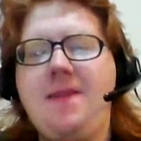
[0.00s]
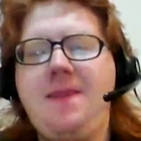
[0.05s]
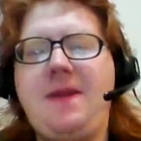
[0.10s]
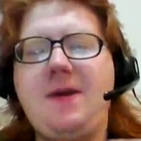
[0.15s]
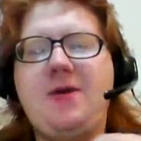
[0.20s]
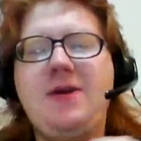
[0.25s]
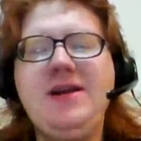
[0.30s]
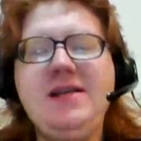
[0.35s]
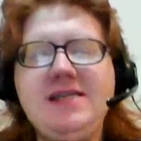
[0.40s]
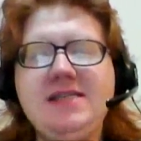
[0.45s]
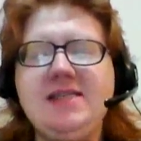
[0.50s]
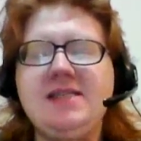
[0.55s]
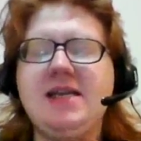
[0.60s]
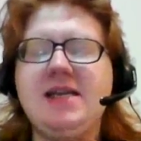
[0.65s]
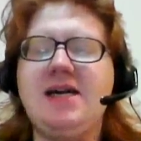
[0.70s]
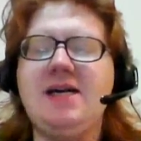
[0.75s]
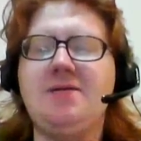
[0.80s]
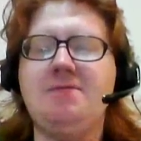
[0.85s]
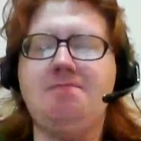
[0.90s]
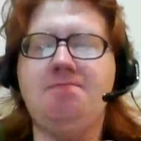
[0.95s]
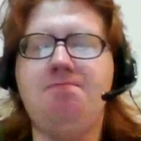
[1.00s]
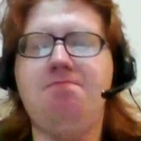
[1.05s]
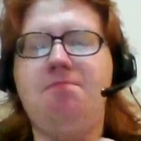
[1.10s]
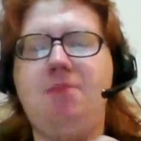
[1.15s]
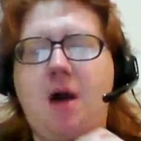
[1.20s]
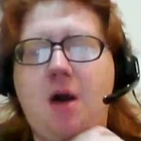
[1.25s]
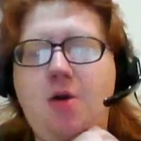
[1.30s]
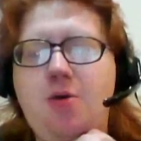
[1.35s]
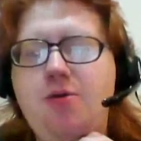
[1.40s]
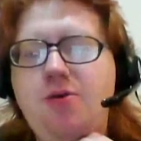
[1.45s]
There is a
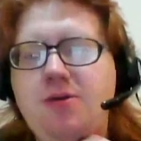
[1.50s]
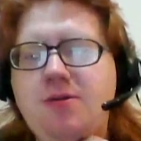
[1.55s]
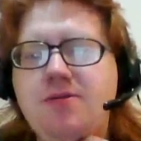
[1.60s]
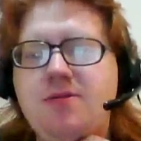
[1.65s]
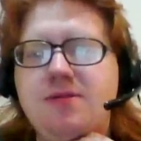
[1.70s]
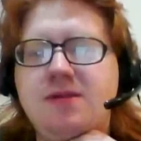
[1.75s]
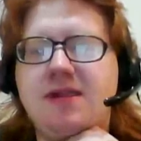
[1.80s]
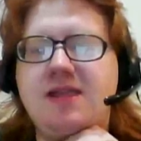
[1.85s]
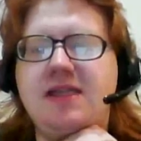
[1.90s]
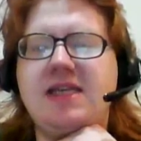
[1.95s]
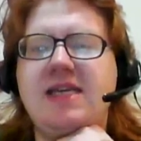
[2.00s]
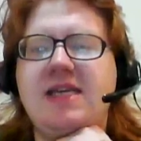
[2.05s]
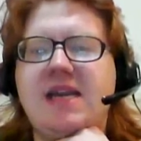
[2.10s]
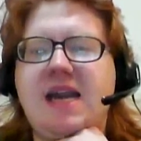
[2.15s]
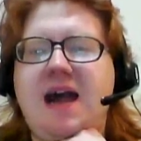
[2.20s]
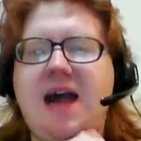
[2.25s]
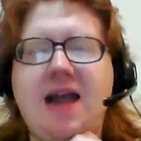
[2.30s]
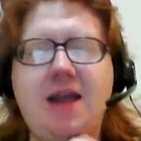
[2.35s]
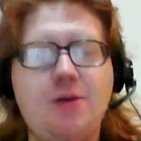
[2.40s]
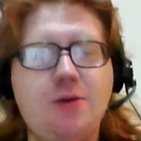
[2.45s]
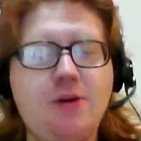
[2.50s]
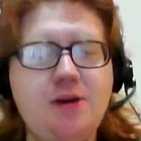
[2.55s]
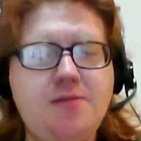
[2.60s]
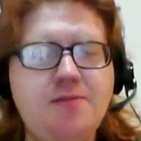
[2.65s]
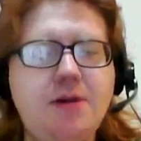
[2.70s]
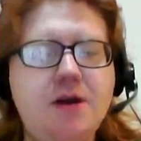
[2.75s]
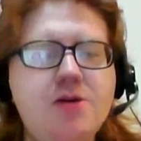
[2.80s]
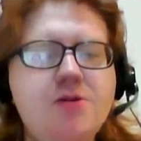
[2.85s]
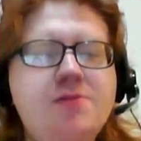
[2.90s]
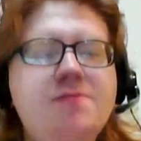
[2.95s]
bone, the hyoid
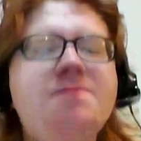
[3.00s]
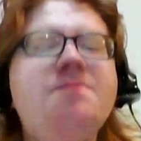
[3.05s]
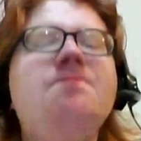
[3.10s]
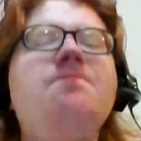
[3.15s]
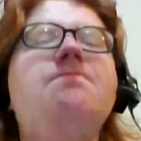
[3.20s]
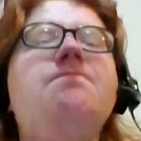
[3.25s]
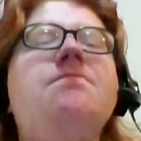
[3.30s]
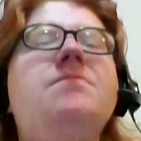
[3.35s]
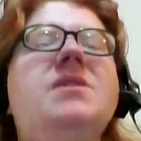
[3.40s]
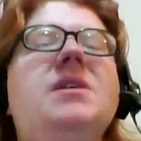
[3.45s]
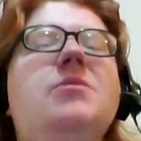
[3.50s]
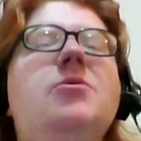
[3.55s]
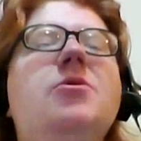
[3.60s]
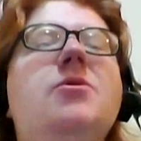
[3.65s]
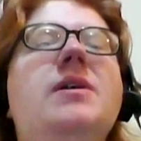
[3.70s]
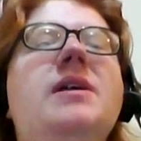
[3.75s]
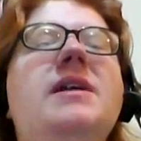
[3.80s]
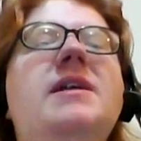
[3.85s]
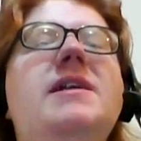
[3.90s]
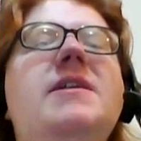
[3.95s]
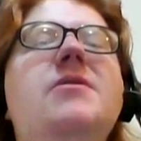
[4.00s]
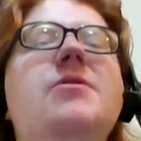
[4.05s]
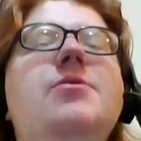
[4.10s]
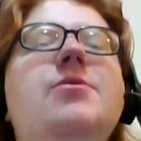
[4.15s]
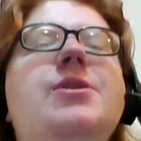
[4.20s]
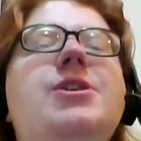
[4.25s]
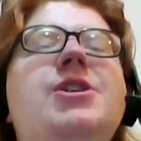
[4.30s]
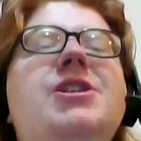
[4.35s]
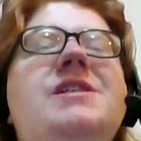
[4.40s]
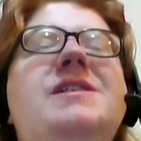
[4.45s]
bone, somewhere right in here,
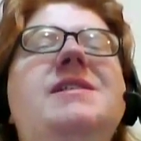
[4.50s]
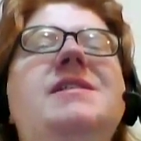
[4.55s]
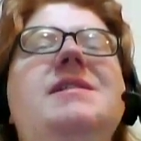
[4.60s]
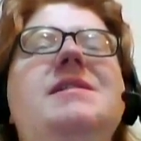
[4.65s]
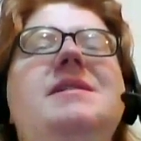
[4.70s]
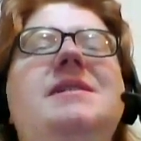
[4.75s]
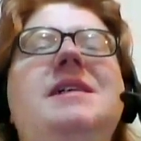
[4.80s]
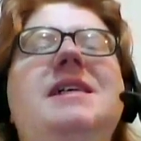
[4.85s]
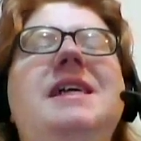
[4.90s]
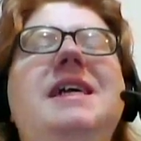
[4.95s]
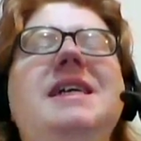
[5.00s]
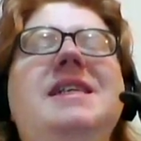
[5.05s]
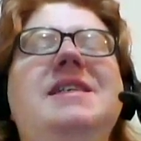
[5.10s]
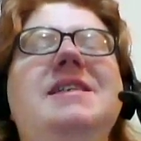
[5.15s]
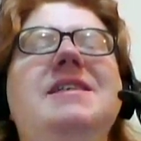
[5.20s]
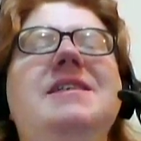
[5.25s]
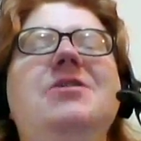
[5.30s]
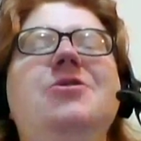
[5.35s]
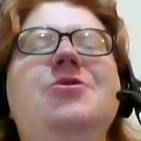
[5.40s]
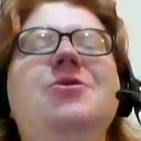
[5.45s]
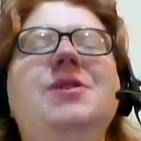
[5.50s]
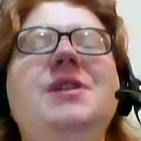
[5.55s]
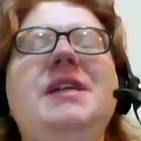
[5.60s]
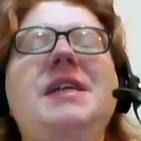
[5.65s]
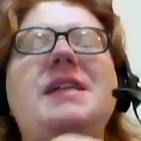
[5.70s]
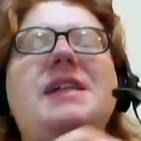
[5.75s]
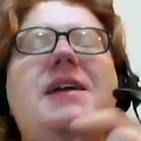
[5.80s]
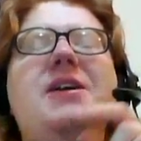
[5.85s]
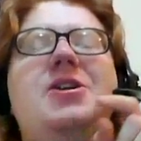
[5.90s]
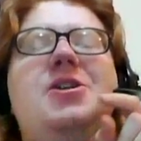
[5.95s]
which is, it's
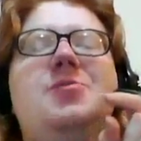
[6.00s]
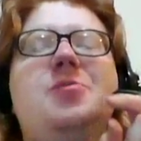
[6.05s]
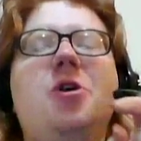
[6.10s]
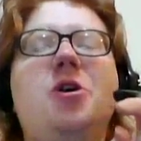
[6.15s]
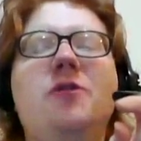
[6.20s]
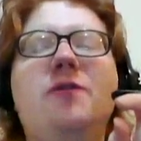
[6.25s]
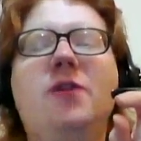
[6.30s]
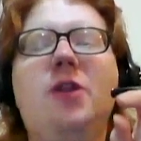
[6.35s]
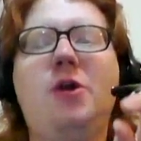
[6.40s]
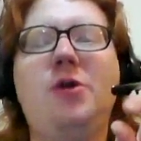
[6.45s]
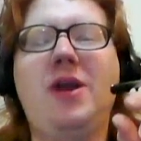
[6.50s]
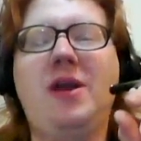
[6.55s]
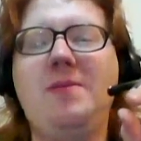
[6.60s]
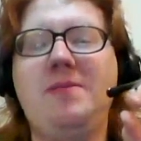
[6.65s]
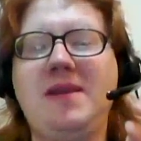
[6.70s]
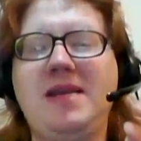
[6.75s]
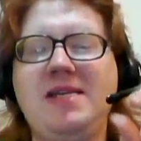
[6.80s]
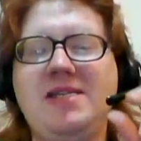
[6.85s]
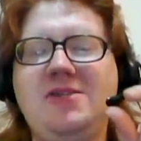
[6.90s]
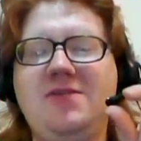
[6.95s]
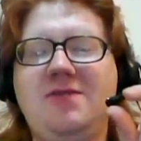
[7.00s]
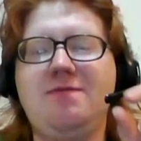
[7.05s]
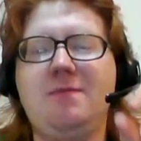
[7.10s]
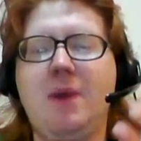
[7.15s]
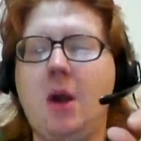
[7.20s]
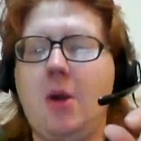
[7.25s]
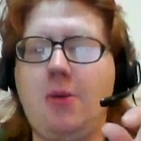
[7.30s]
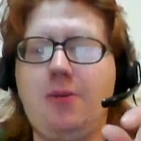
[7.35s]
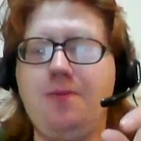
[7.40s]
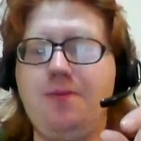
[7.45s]
literally like a small floating piece
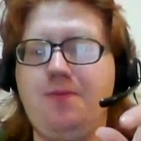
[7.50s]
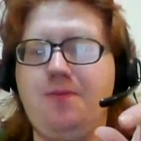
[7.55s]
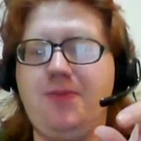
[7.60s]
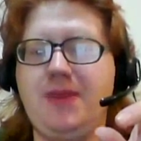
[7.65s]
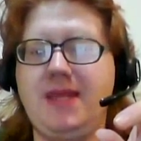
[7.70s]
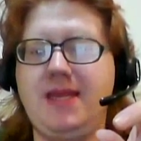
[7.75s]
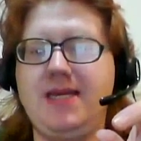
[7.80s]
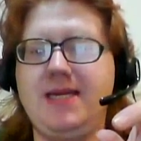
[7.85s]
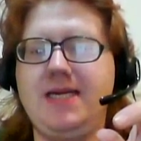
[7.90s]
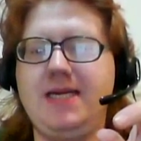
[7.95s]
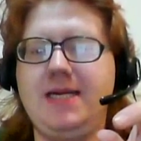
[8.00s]
bone.